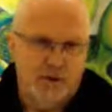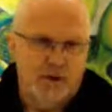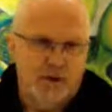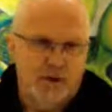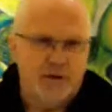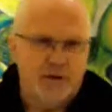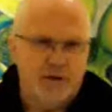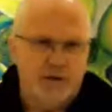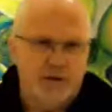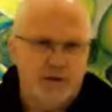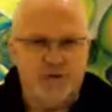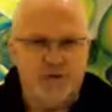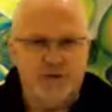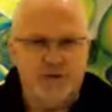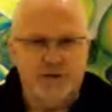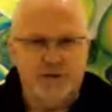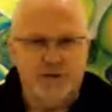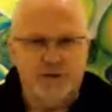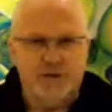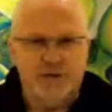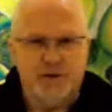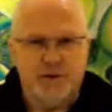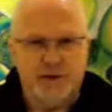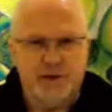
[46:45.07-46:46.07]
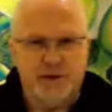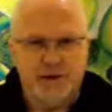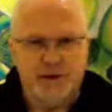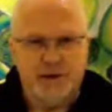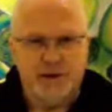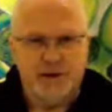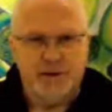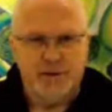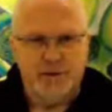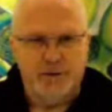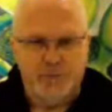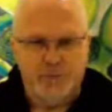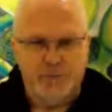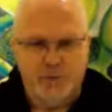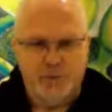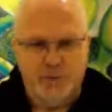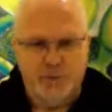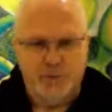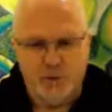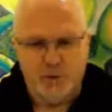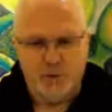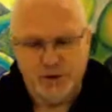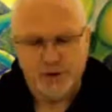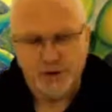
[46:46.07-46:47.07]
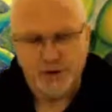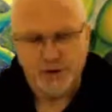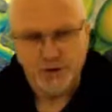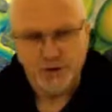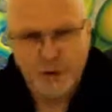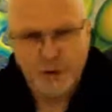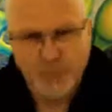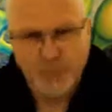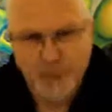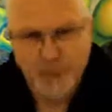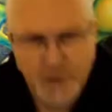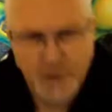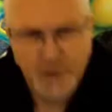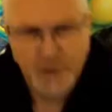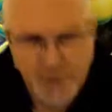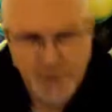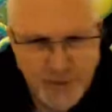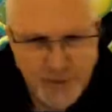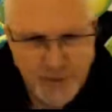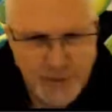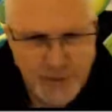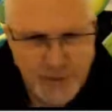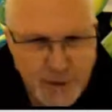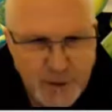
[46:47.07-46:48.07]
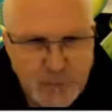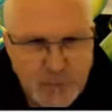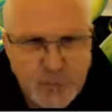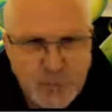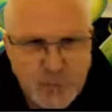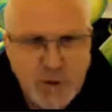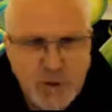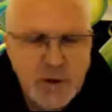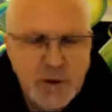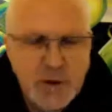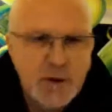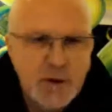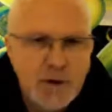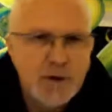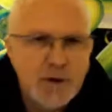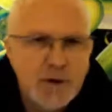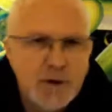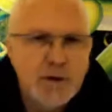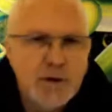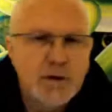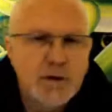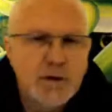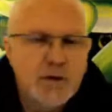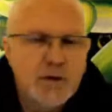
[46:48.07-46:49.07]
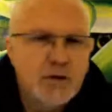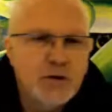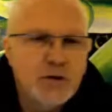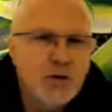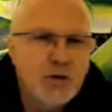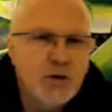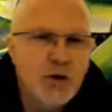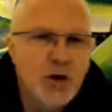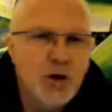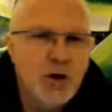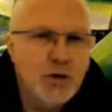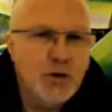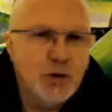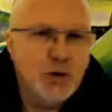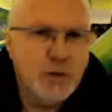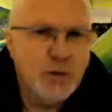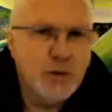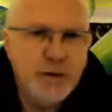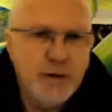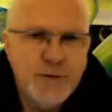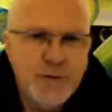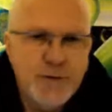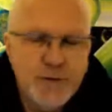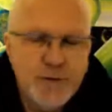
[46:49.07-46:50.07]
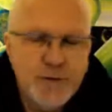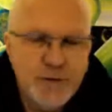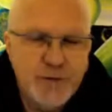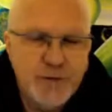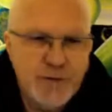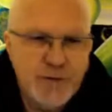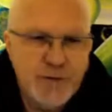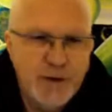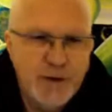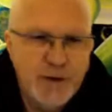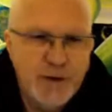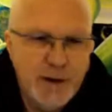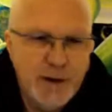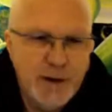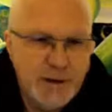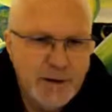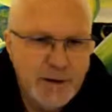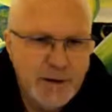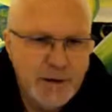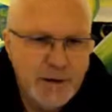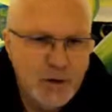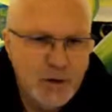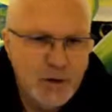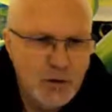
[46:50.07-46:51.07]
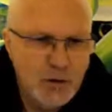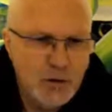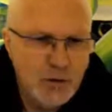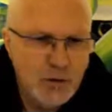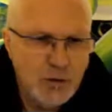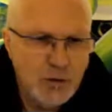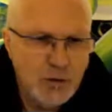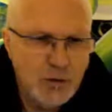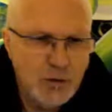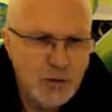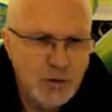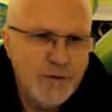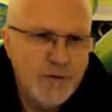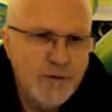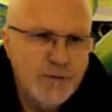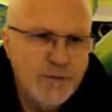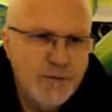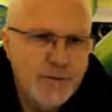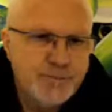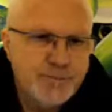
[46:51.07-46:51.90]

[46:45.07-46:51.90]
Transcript: Another thing that I would like to talk about is congruence and incongruence.